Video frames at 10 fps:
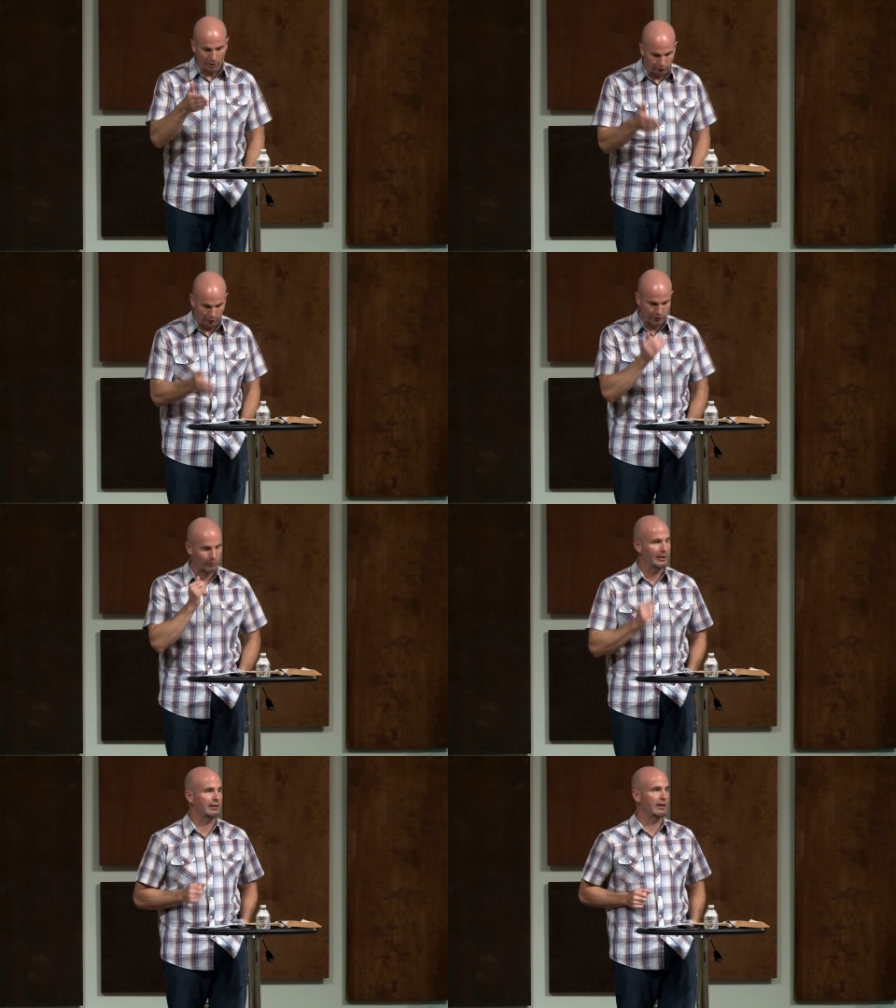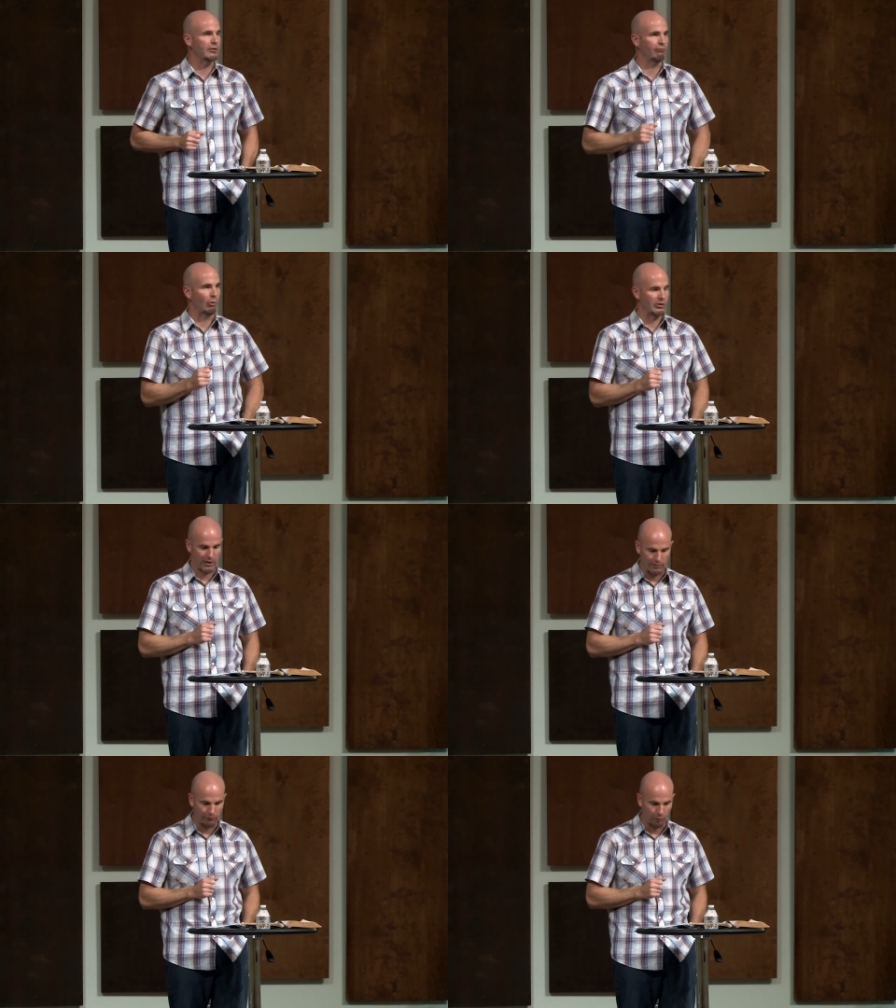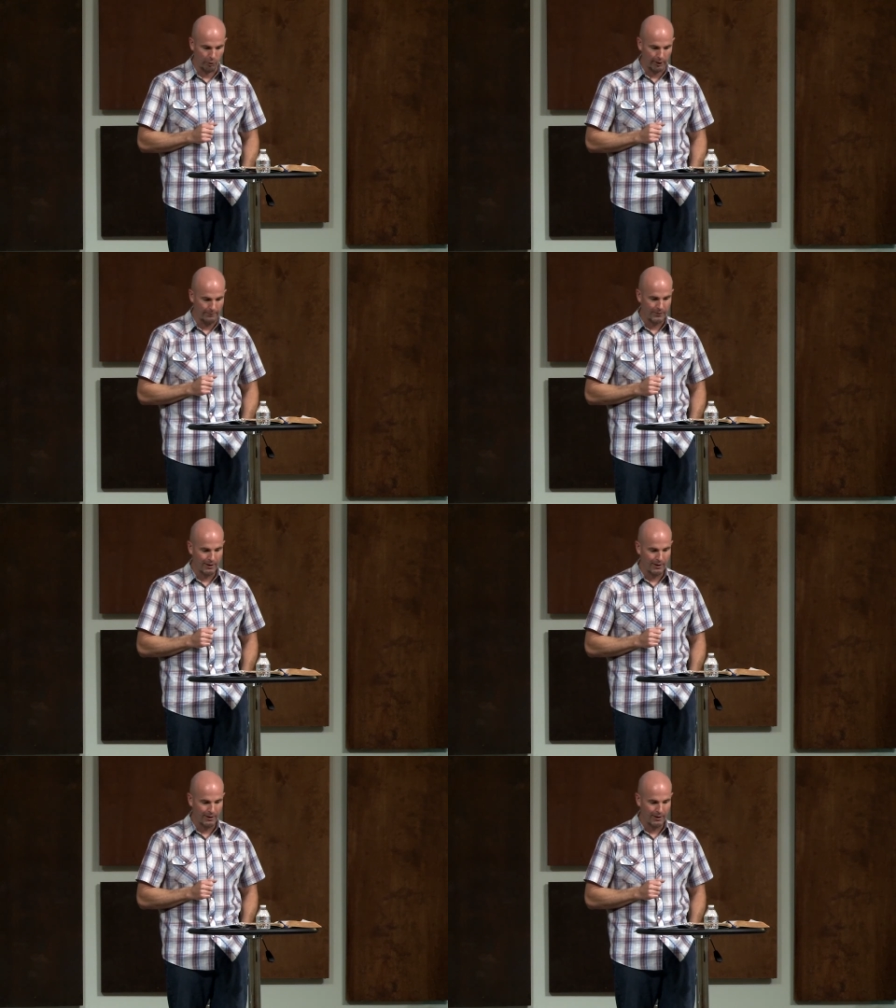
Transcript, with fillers: 1 Corinthians 14 40.